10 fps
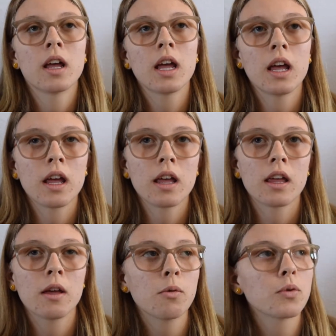
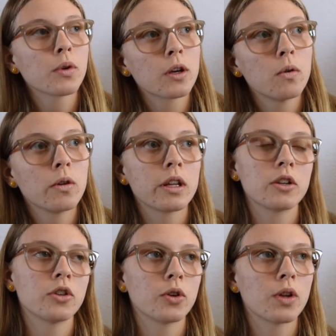It was really cool. They
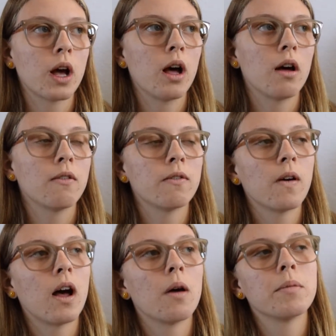showed off
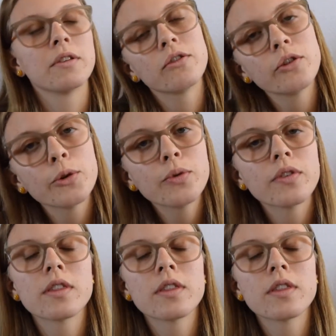his suit.